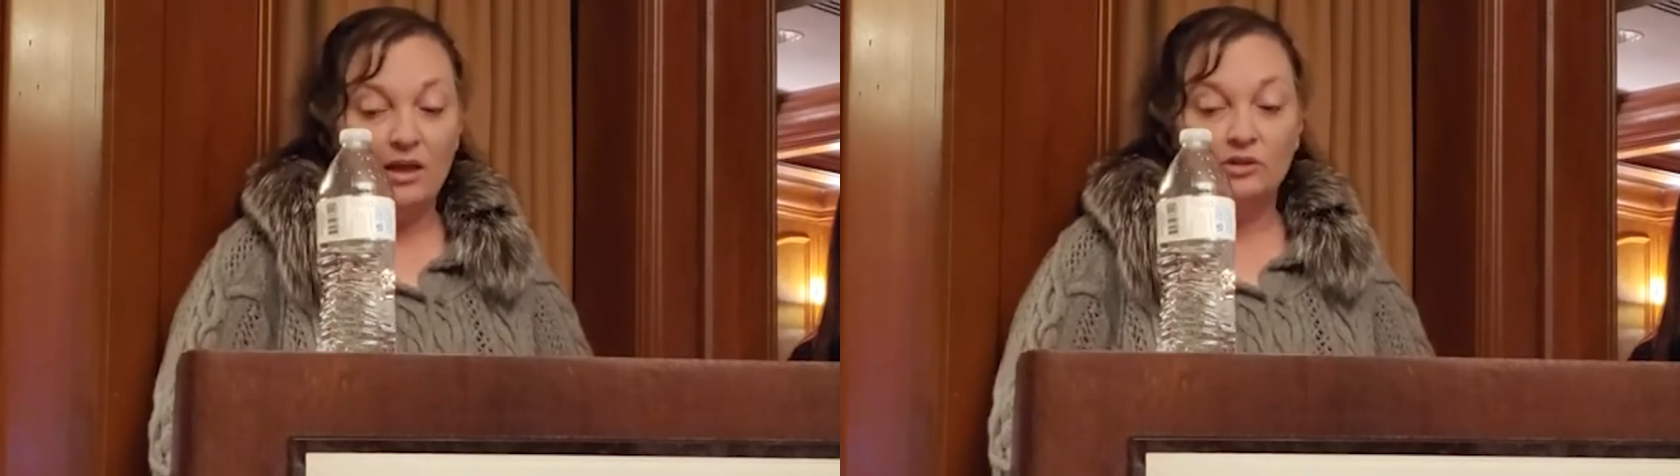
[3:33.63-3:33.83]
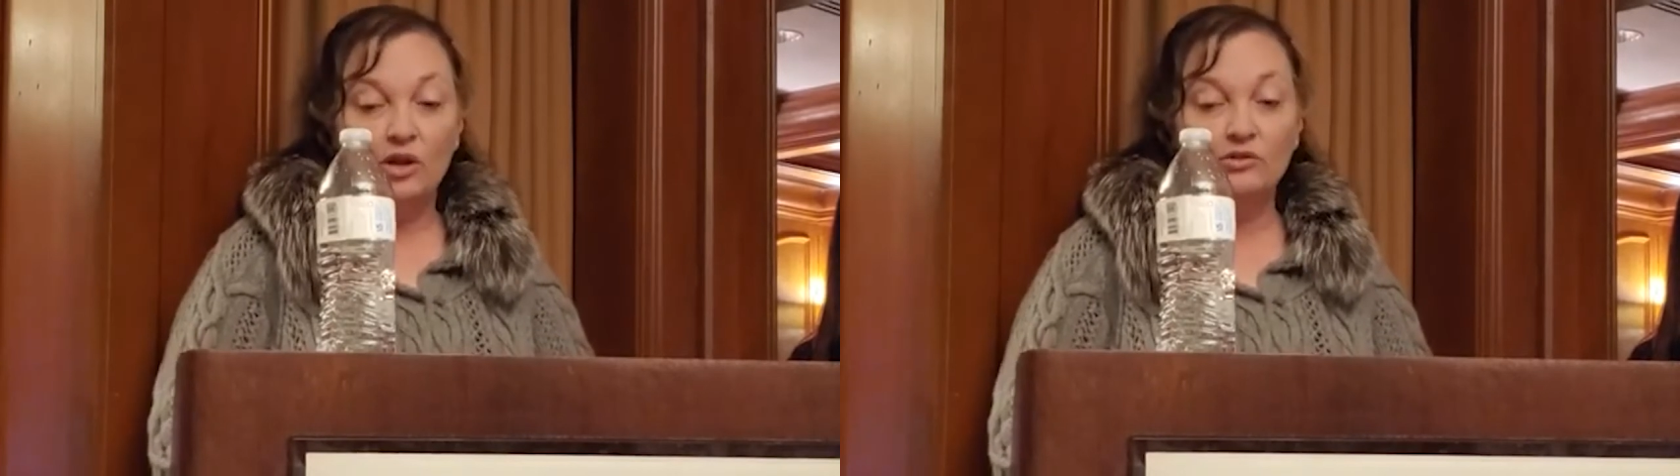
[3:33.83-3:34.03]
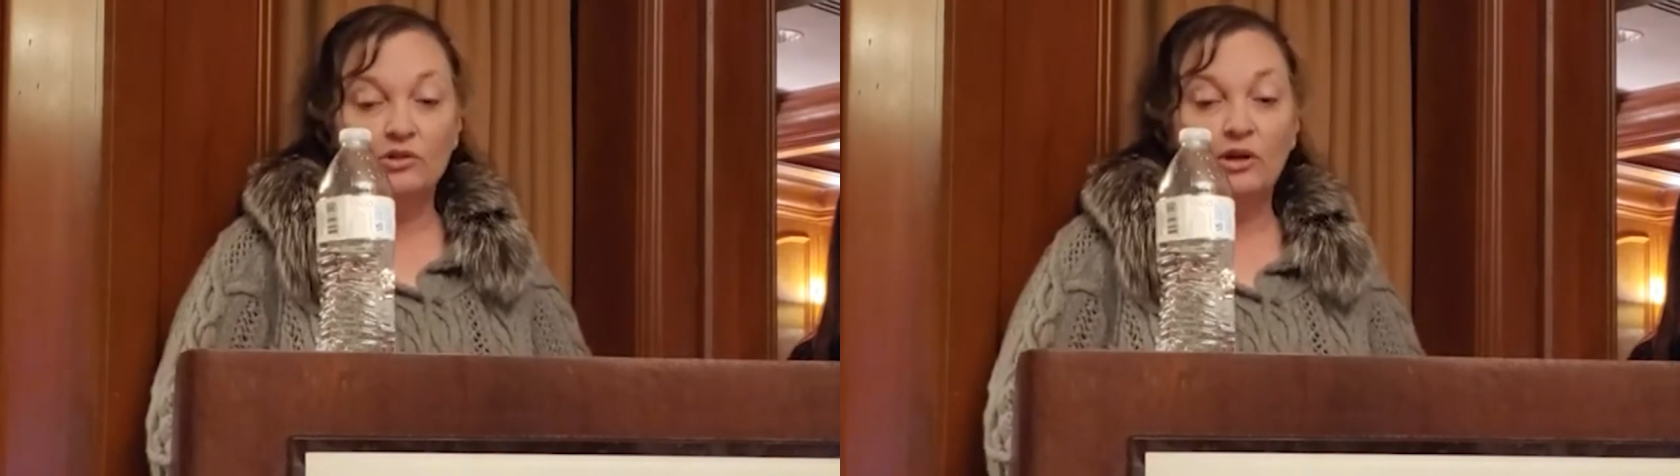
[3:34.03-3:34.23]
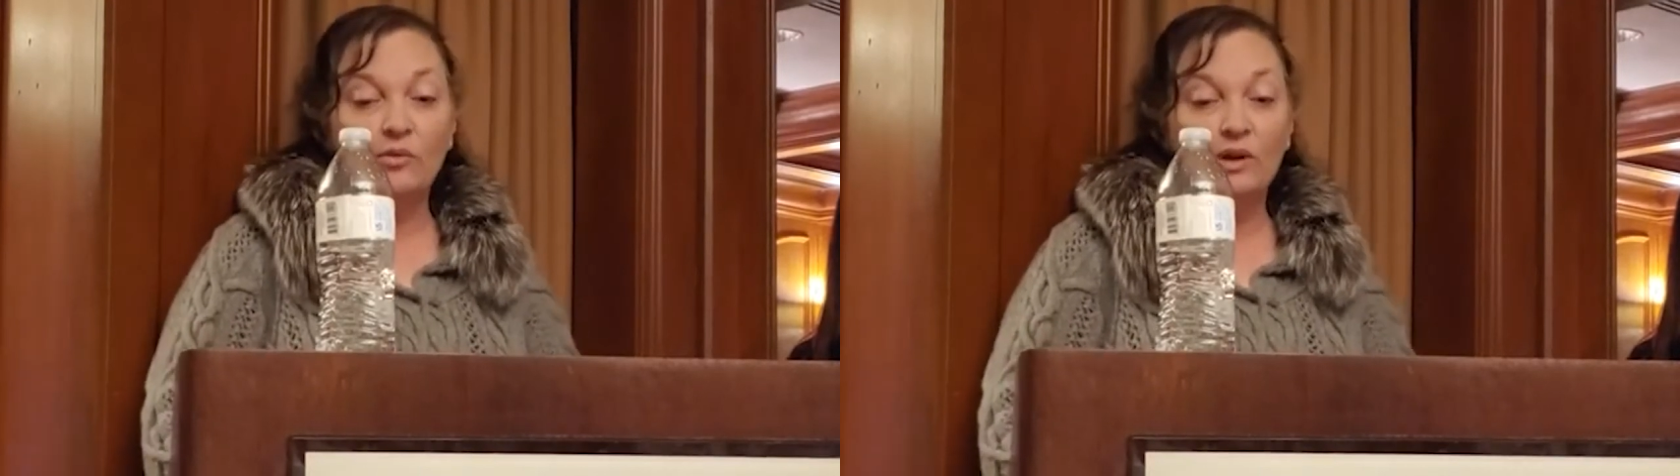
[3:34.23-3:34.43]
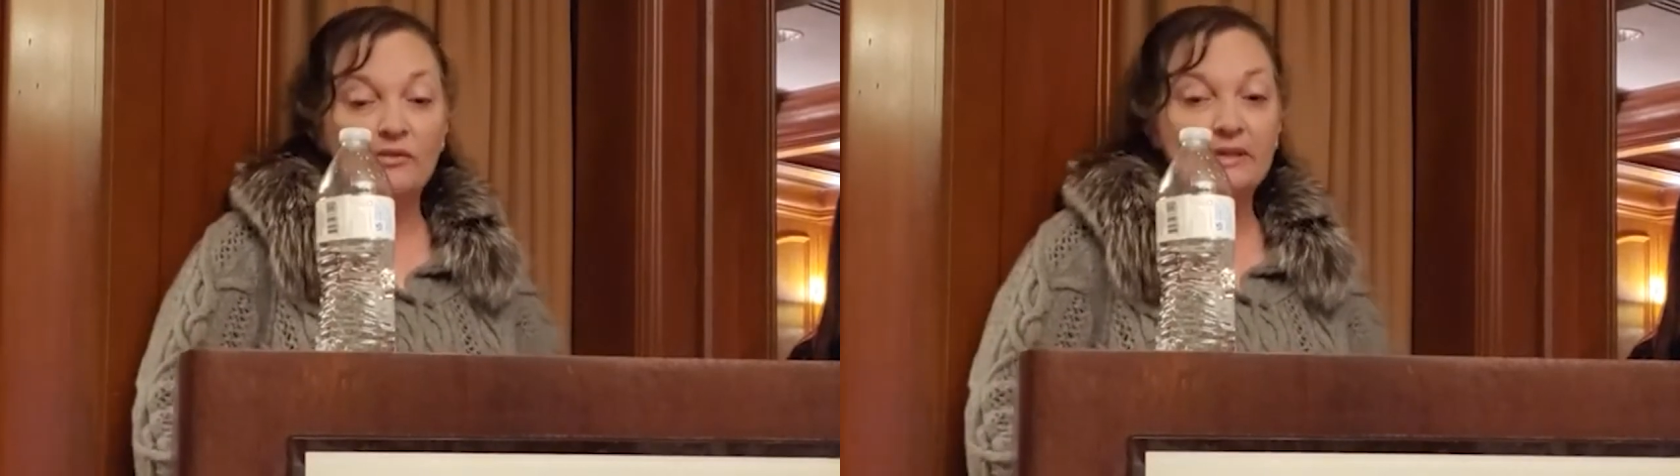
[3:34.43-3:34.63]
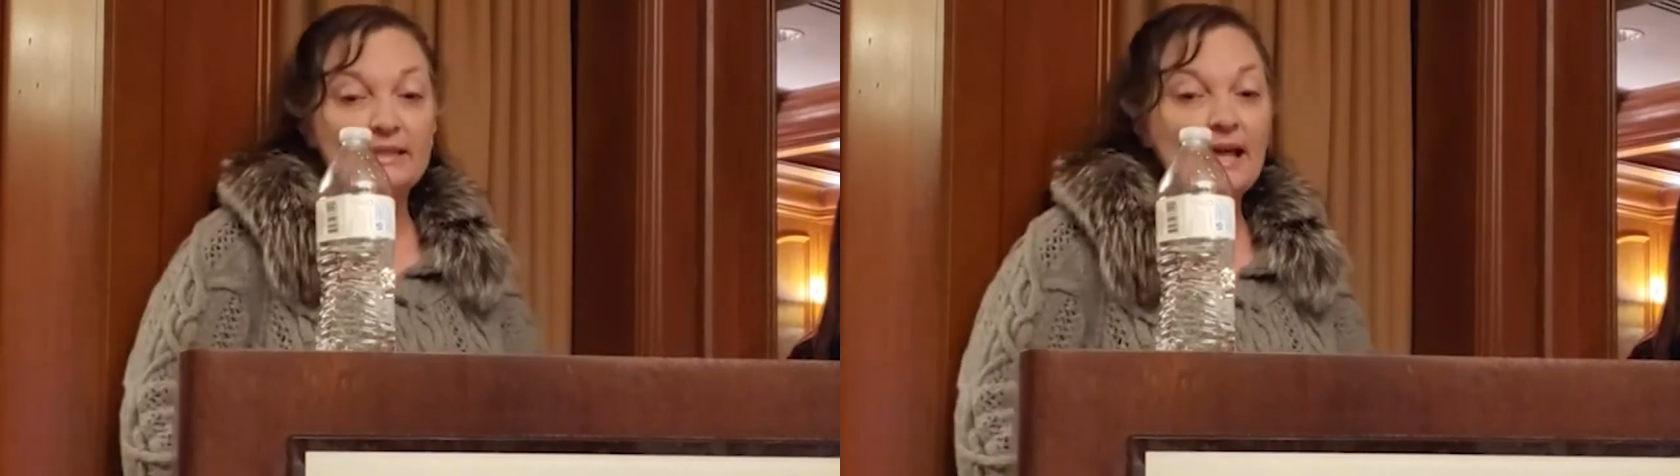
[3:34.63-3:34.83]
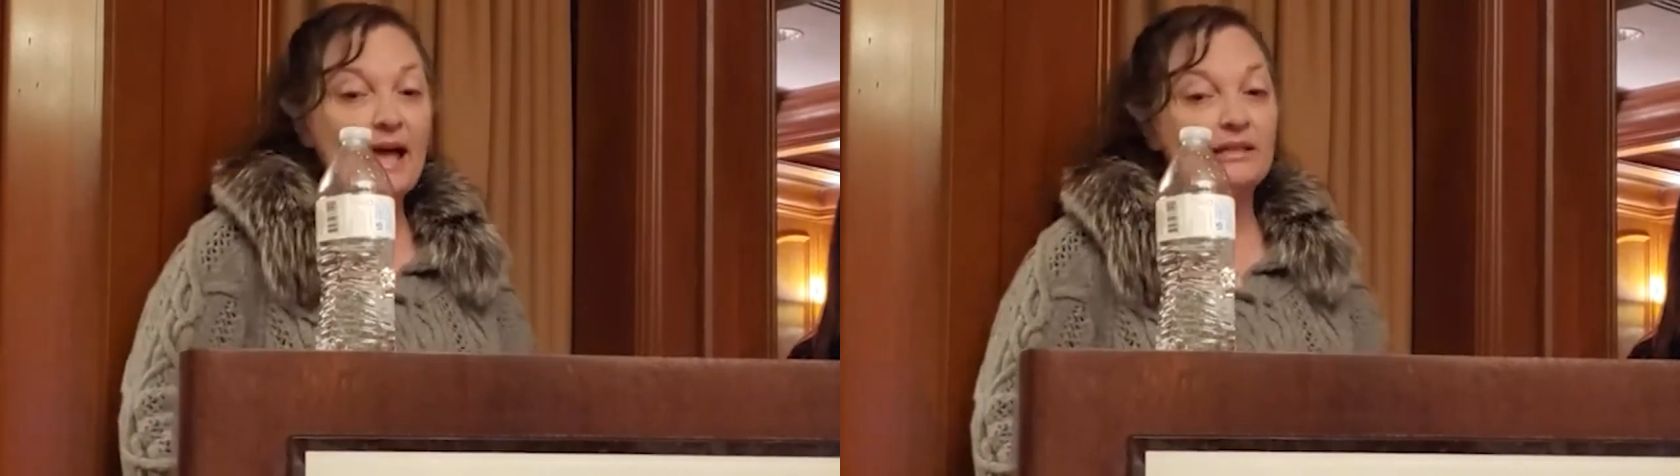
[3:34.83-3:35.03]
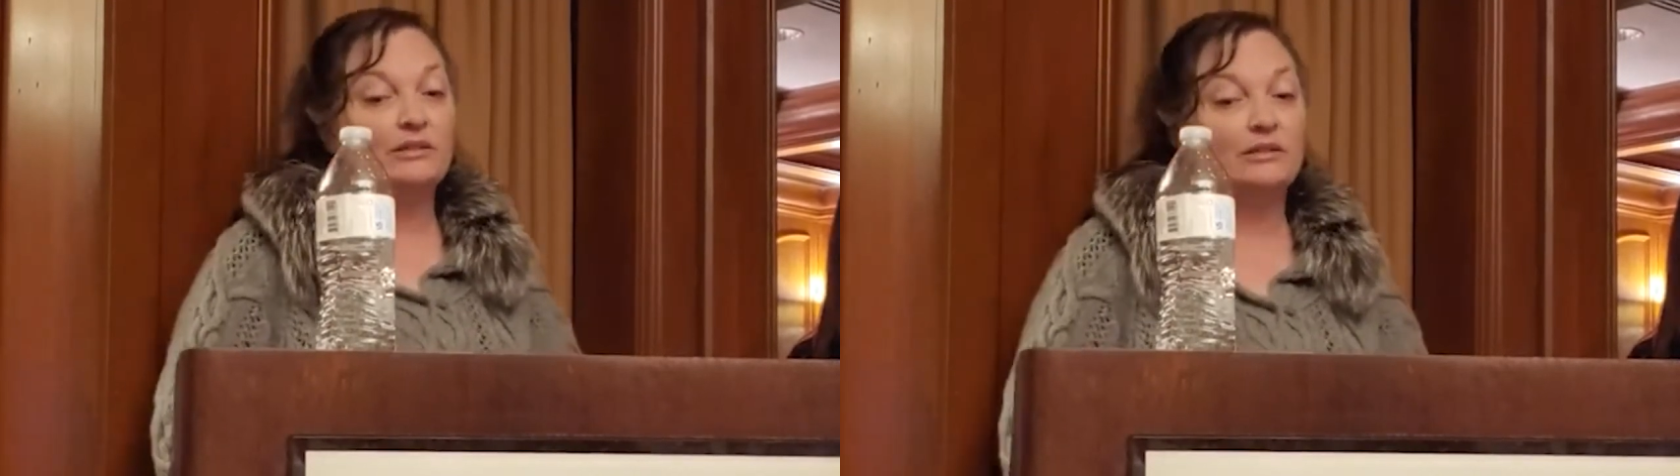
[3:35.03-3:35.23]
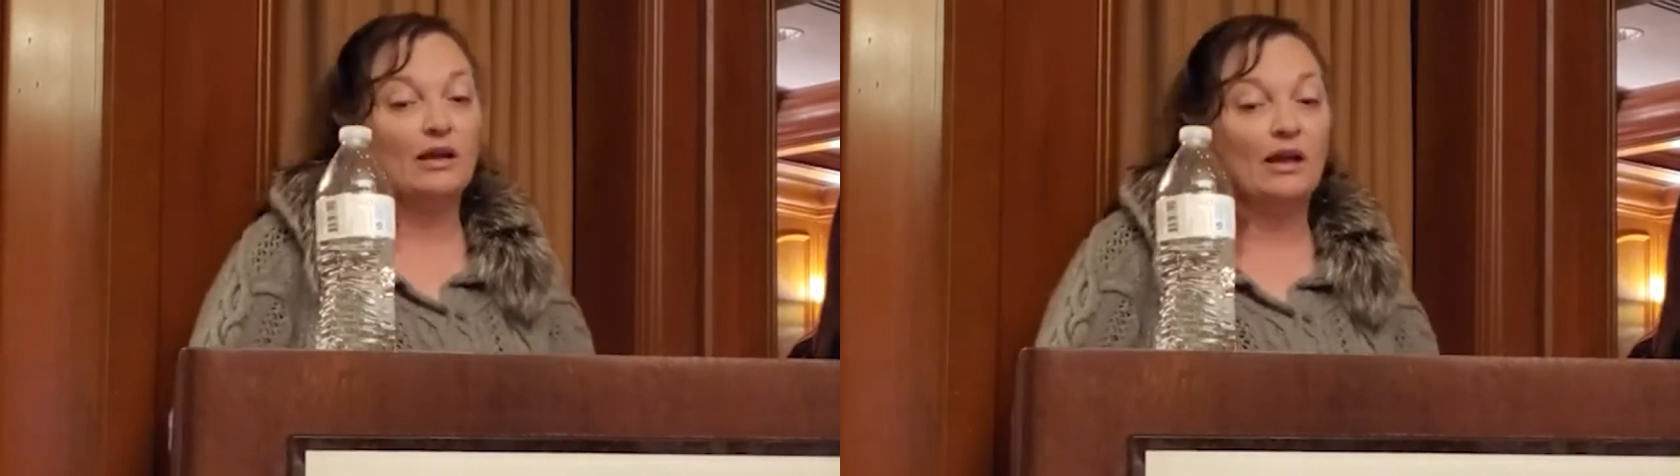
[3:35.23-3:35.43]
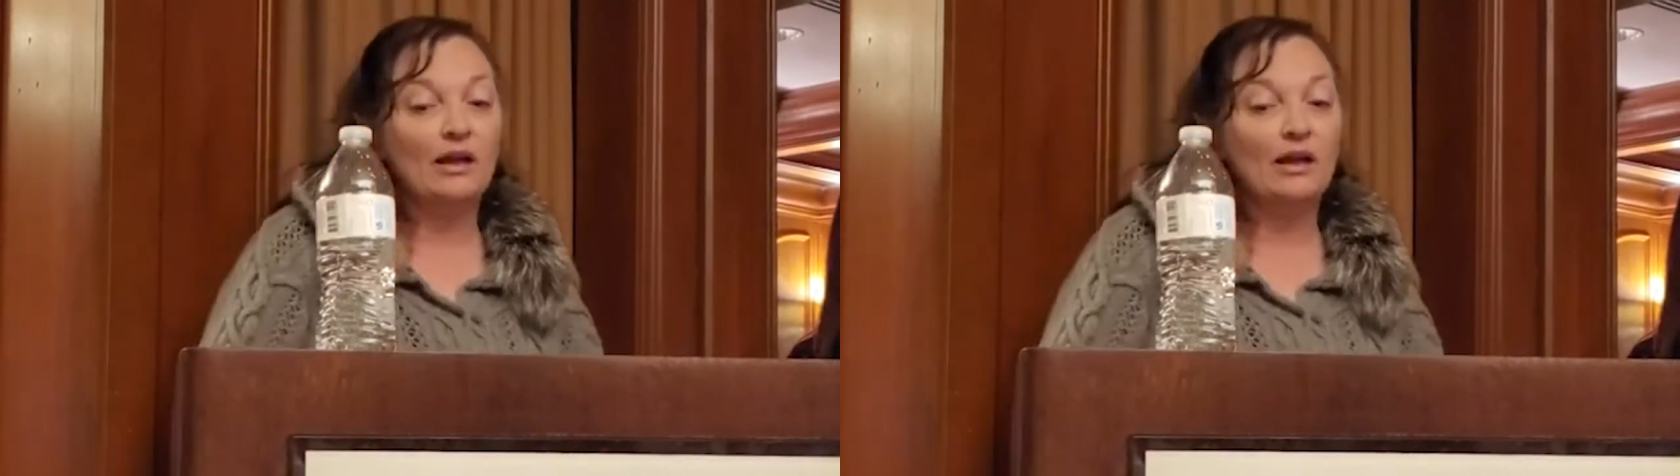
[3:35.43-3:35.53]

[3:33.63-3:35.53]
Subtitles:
So during one of his last